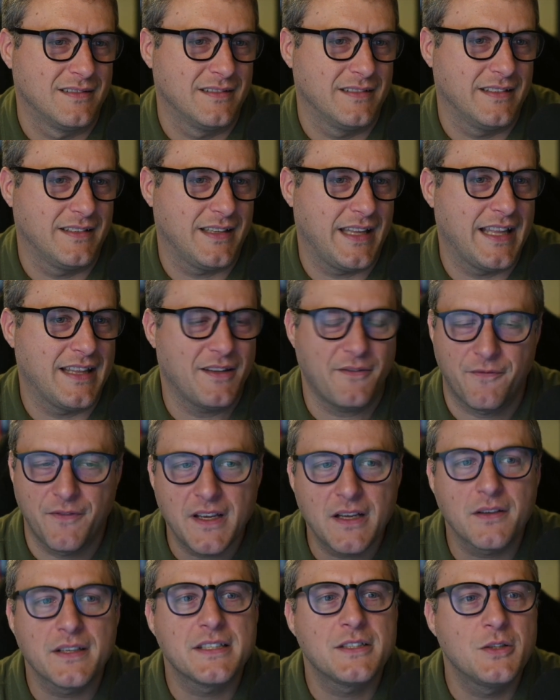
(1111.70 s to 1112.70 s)
If the
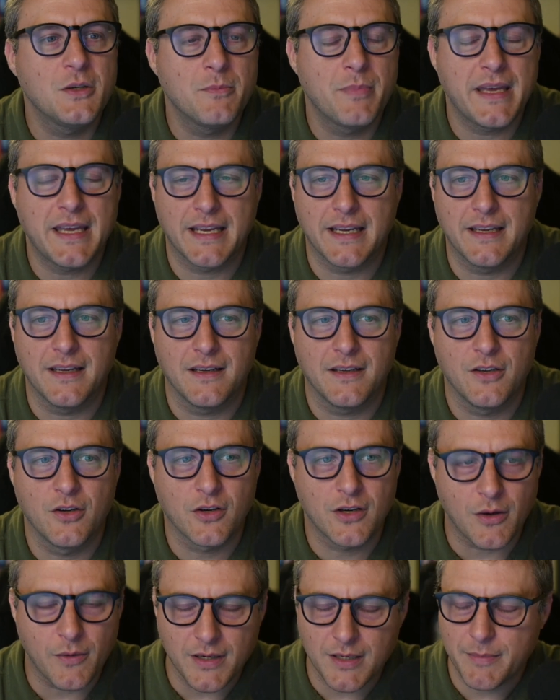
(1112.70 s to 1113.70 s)
field is too big, you're
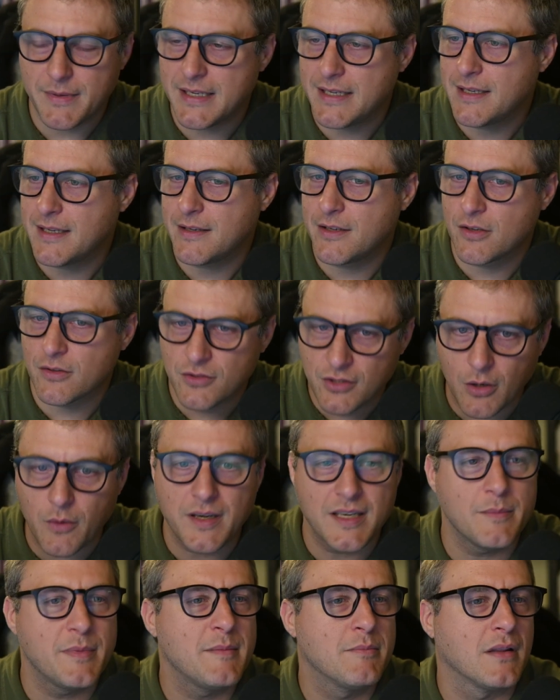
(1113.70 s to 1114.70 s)
going to
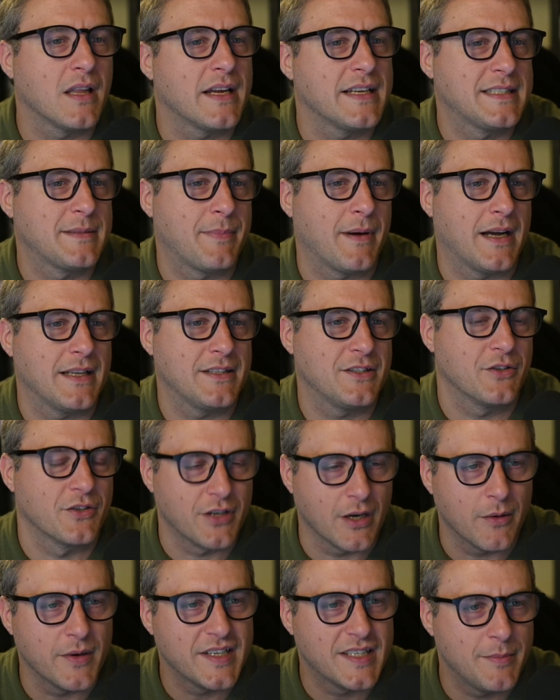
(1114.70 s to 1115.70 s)
be blind spots. You're
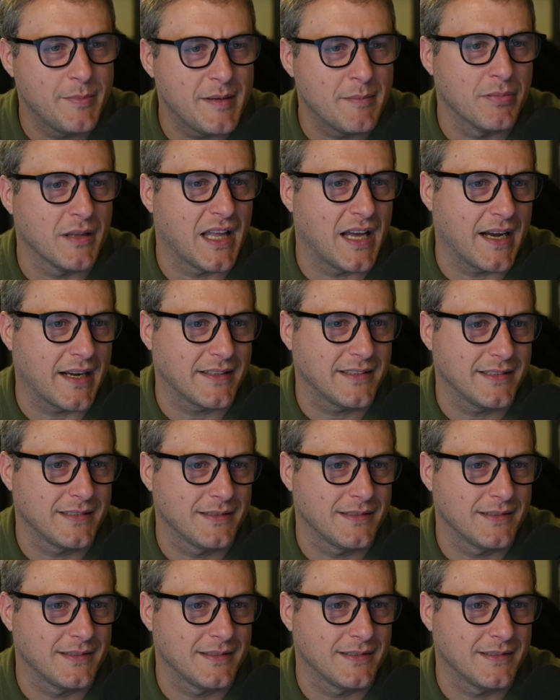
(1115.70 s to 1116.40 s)
going to be blocked.